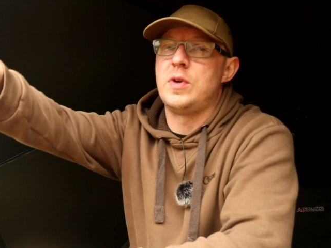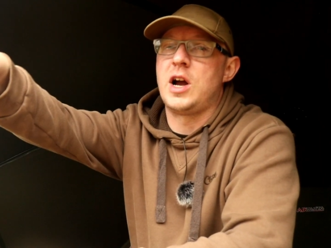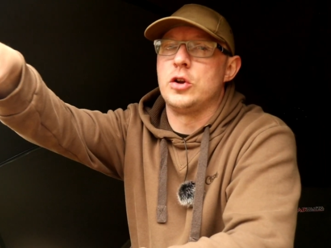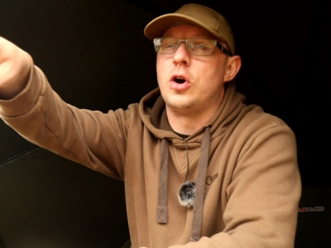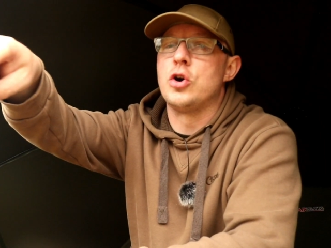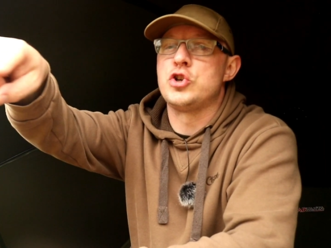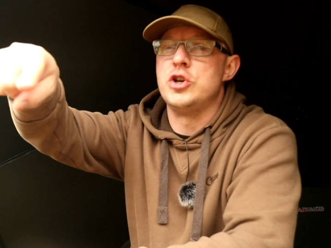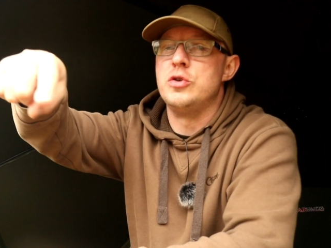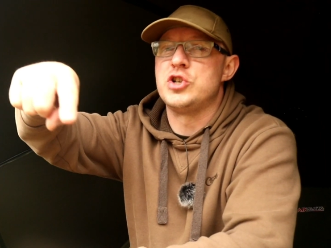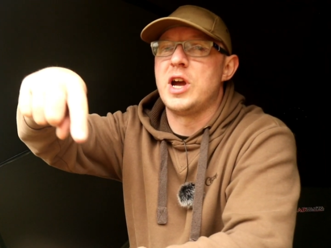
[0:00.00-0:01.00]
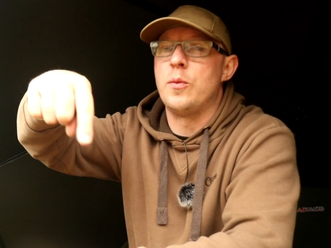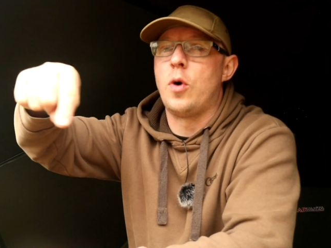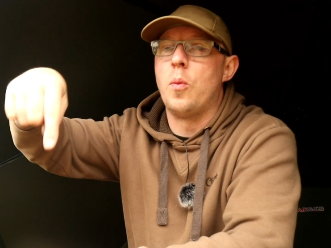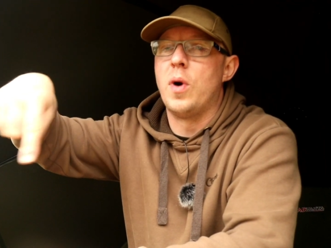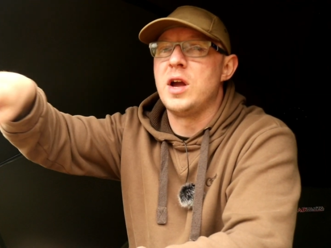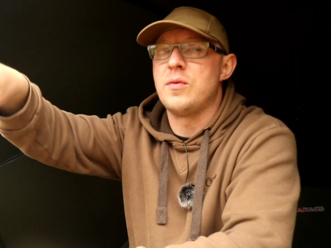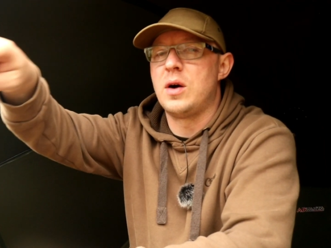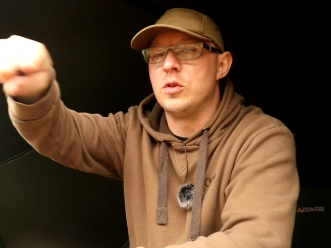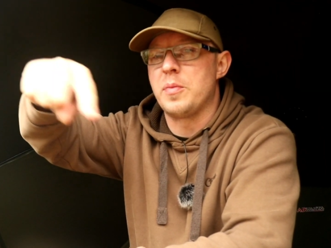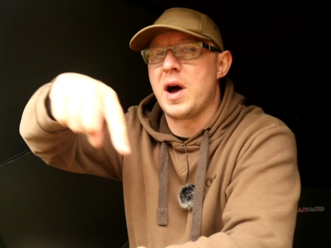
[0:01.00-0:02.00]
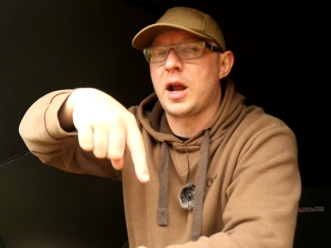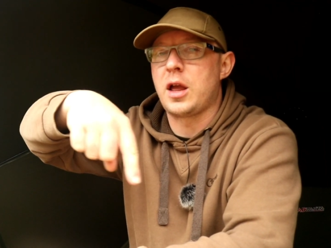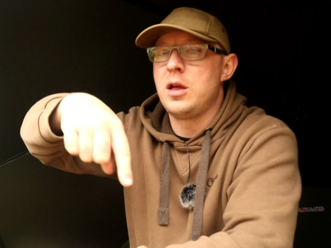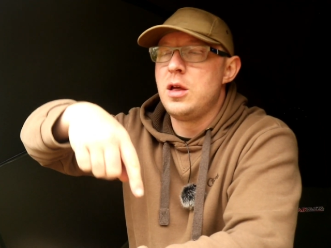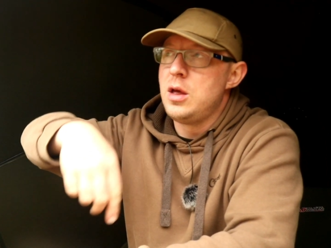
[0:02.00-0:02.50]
like an horseshoe shape one way round the back,